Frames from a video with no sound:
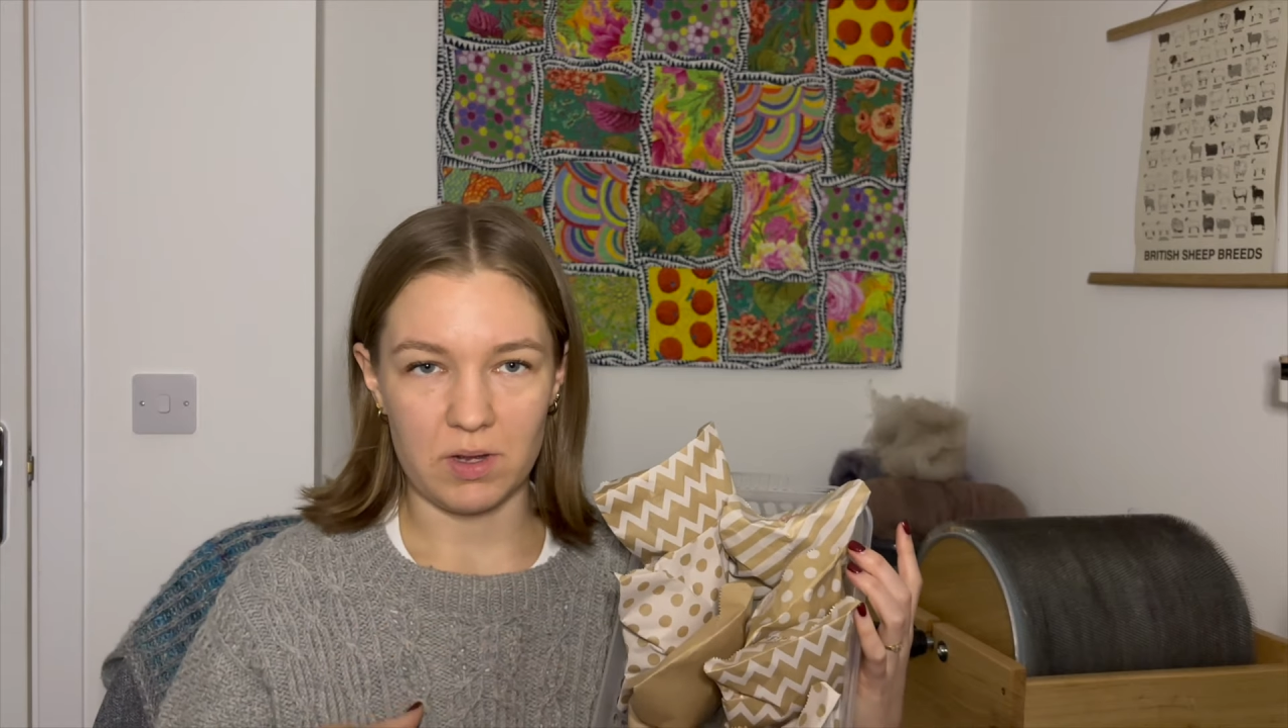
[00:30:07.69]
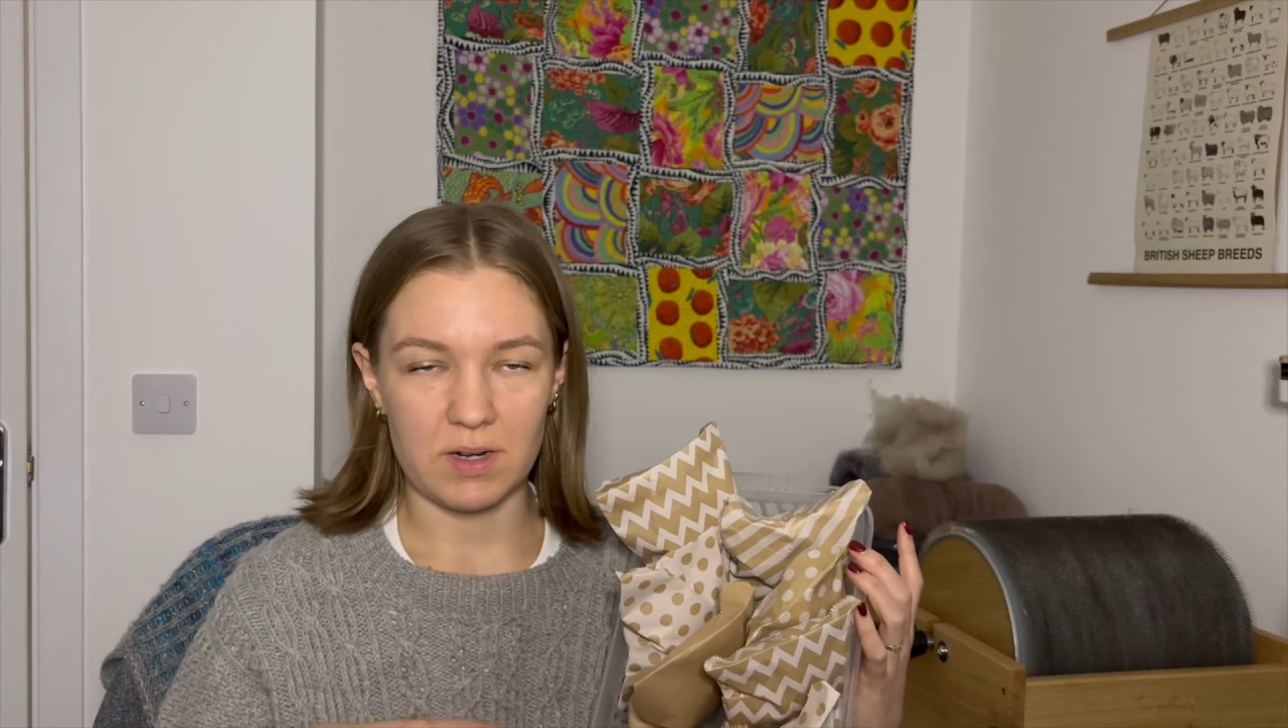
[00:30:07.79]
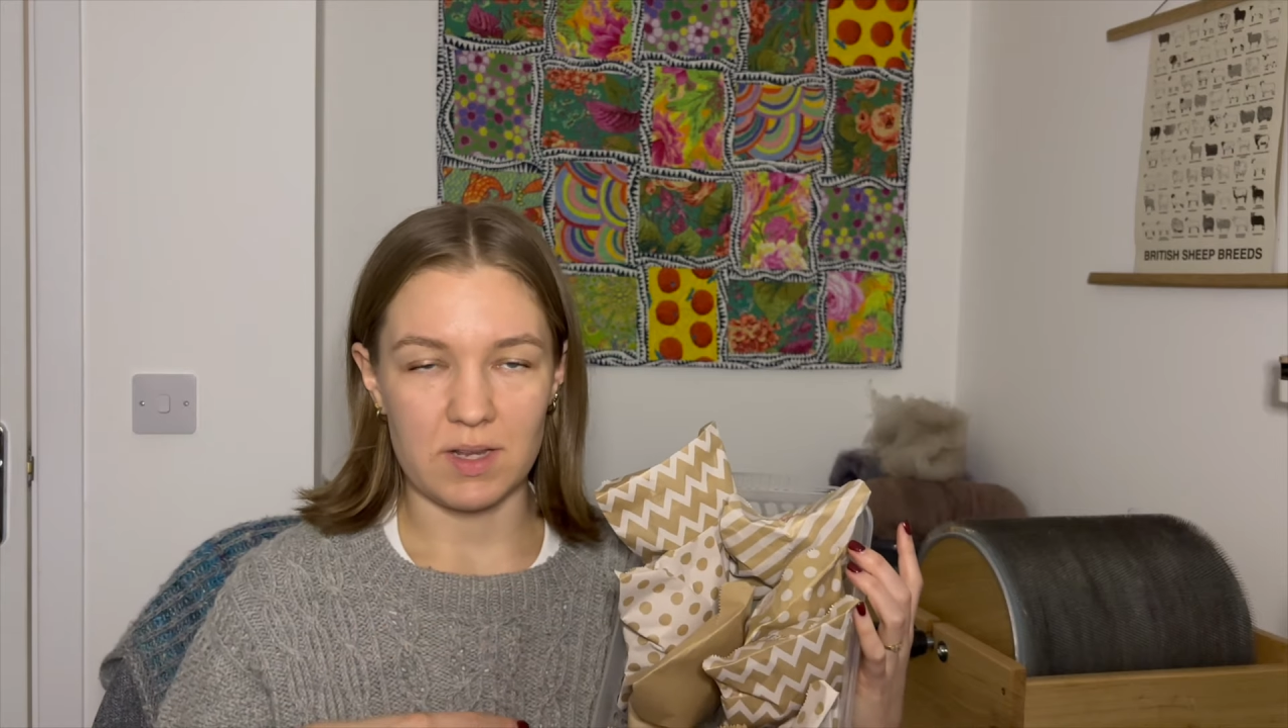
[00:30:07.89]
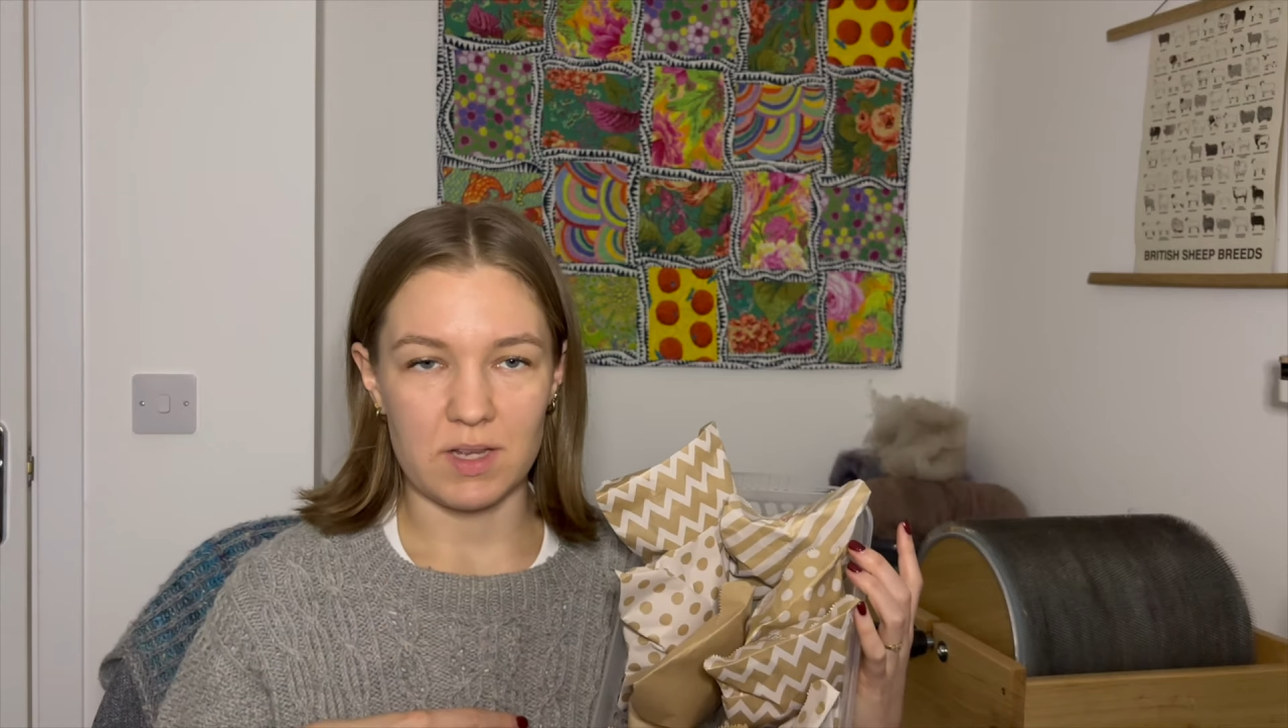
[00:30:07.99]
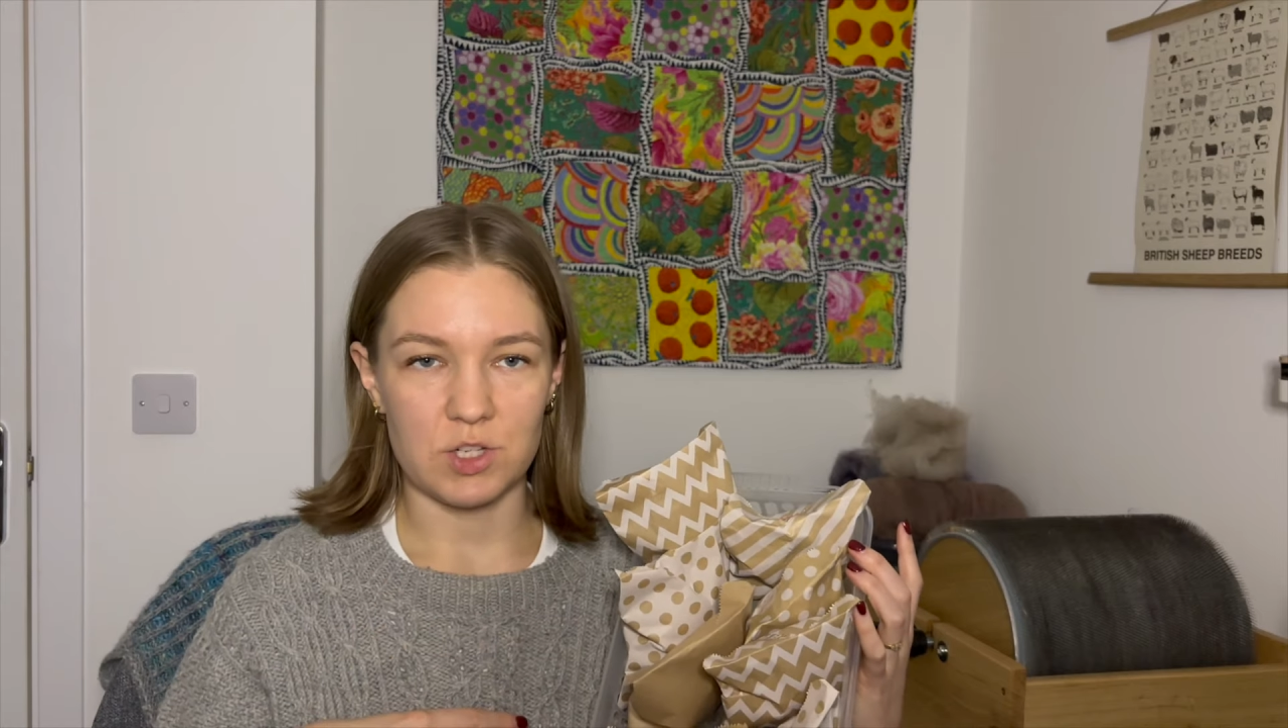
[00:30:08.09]
into
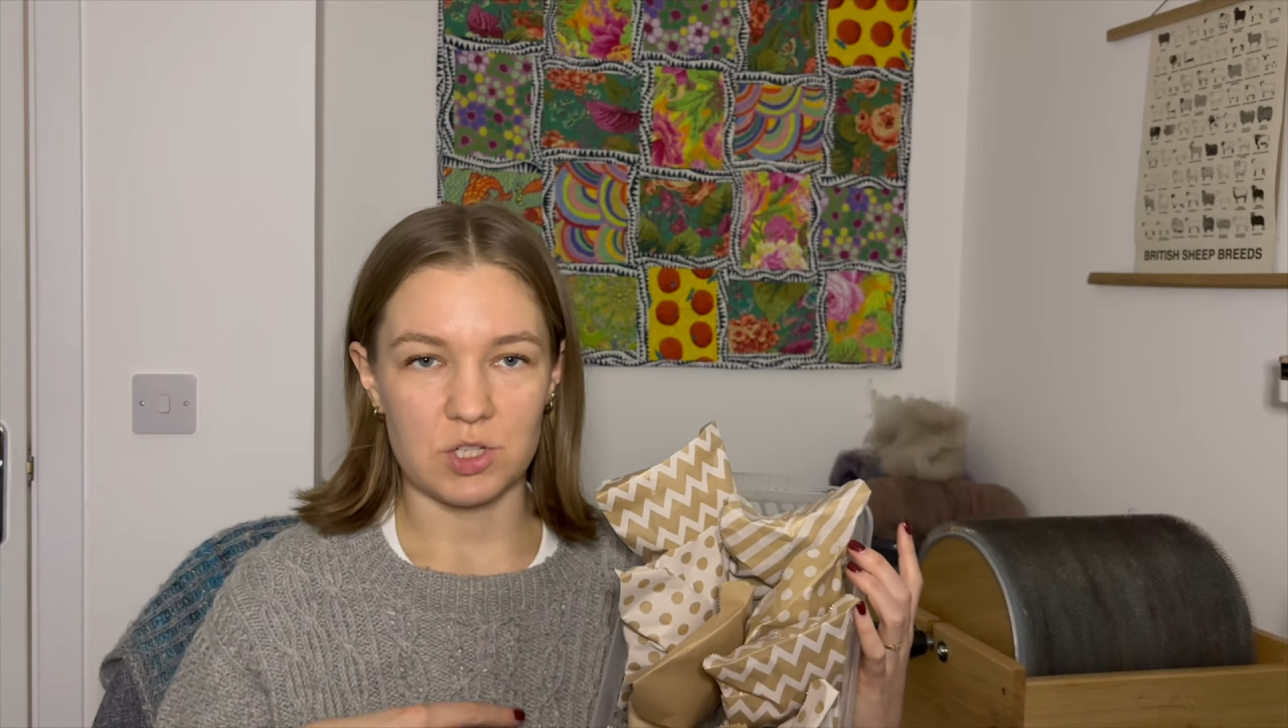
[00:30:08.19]
each